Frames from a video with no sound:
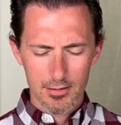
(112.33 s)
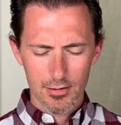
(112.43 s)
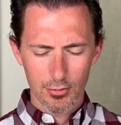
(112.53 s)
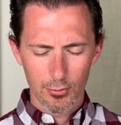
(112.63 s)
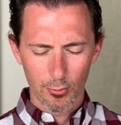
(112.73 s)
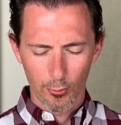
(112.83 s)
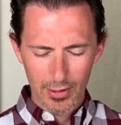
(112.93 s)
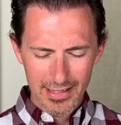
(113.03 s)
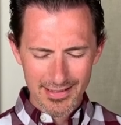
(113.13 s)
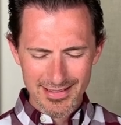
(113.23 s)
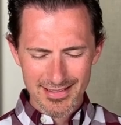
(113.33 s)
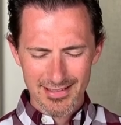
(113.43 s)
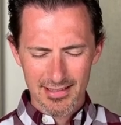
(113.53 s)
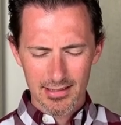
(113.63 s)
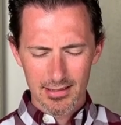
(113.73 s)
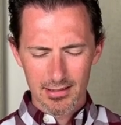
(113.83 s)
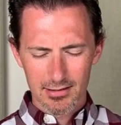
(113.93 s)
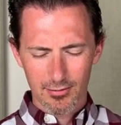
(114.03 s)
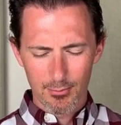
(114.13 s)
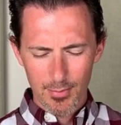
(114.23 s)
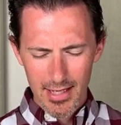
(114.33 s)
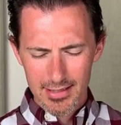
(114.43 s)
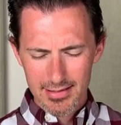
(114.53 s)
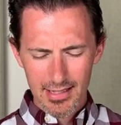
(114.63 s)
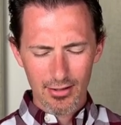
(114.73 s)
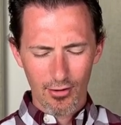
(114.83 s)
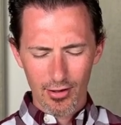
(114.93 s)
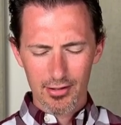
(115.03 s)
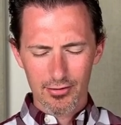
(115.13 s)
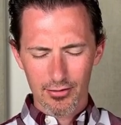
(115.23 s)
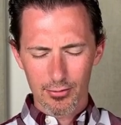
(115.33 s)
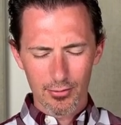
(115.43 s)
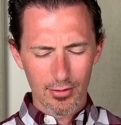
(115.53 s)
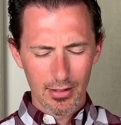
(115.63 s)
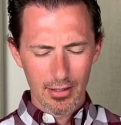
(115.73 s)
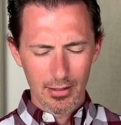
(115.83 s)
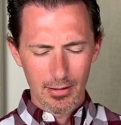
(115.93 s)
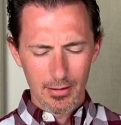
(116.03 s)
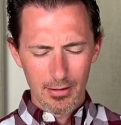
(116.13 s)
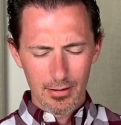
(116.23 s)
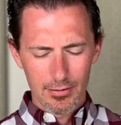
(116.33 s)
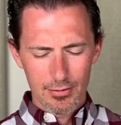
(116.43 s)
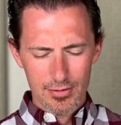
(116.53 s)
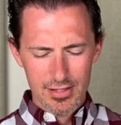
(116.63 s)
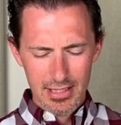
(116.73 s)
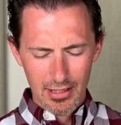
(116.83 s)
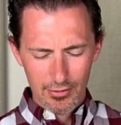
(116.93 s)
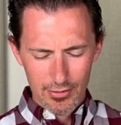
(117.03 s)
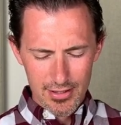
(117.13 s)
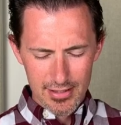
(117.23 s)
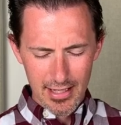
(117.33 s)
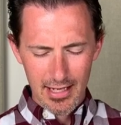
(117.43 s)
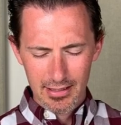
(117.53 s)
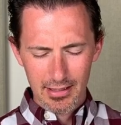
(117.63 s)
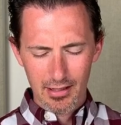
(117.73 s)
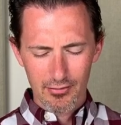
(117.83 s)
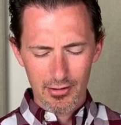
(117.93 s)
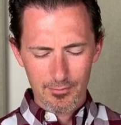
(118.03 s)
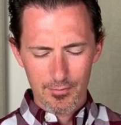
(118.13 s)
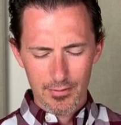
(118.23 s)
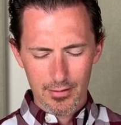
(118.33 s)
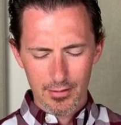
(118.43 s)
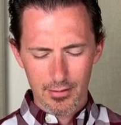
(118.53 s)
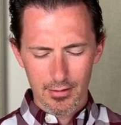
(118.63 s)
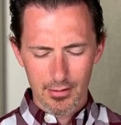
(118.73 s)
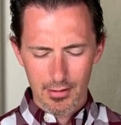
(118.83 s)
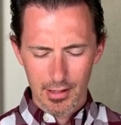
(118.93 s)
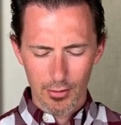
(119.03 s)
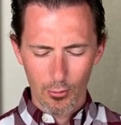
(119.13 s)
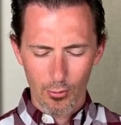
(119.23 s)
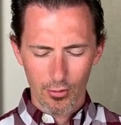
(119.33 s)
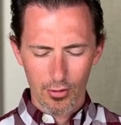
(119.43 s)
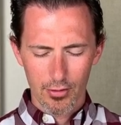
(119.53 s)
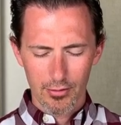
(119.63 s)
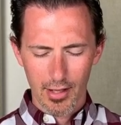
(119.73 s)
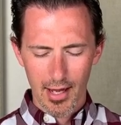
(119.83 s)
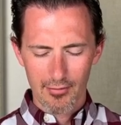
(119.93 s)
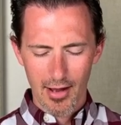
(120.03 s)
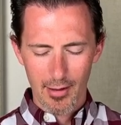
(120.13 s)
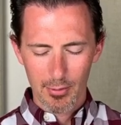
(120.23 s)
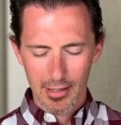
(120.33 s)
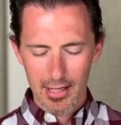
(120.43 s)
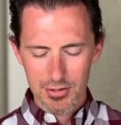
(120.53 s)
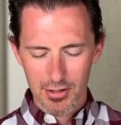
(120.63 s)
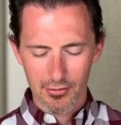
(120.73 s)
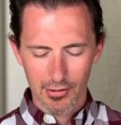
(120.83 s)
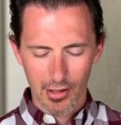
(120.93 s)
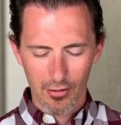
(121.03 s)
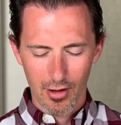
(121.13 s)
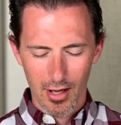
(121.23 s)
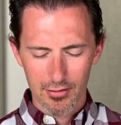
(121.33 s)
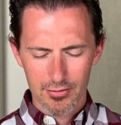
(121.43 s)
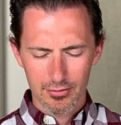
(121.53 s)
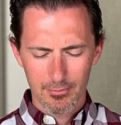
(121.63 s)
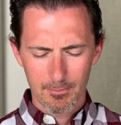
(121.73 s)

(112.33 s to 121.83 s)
to read it, to meditate on it, to seek understanding of it in order to have application of it in our lives.